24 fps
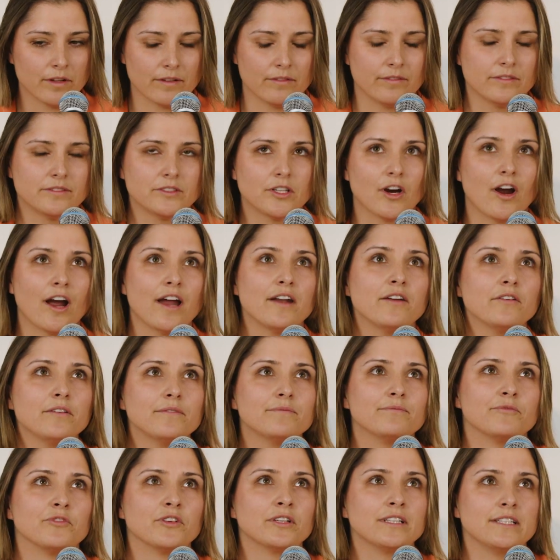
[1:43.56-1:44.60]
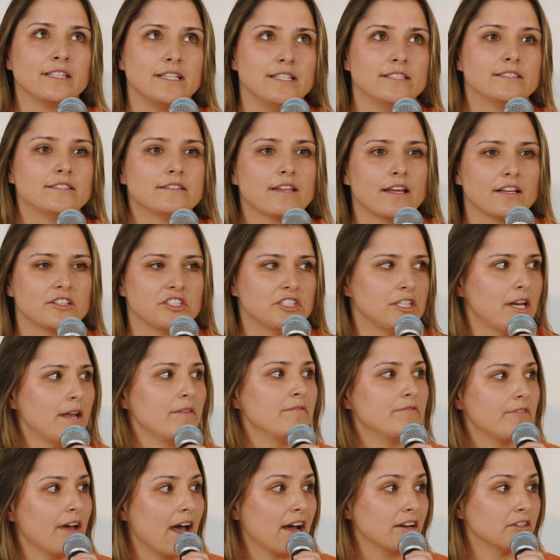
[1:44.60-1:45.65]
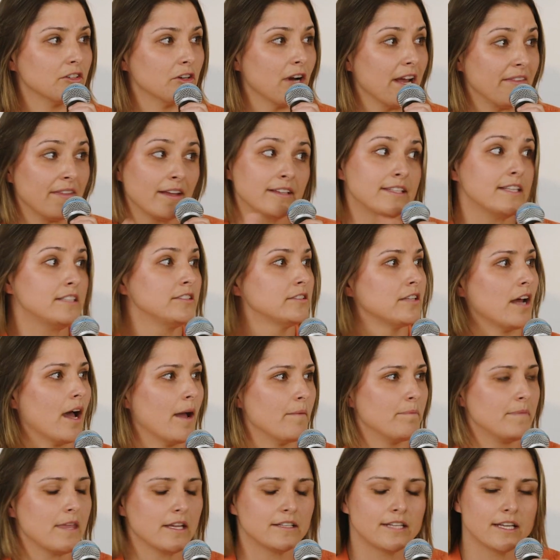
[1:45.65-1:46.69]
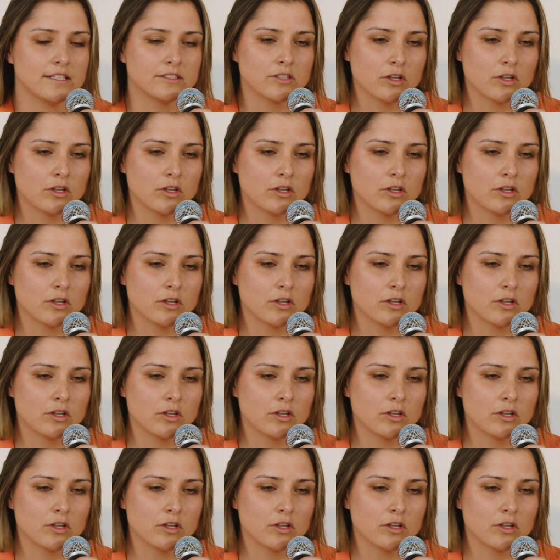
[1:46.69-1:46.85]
try to release that shame factor. And that takes time. That takes a